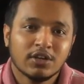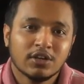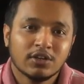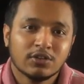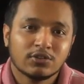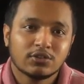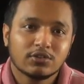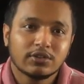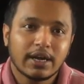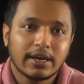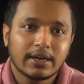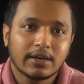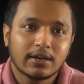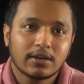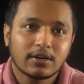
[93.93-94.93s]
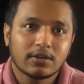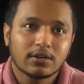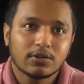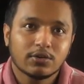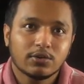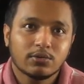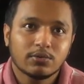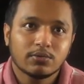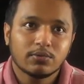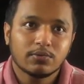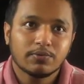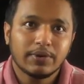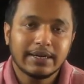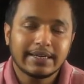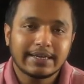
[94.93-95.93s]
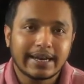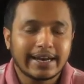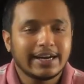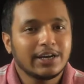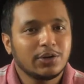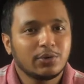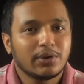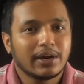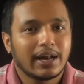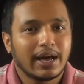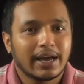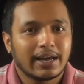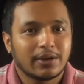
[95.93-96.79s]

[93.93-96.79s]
So that we tend to rely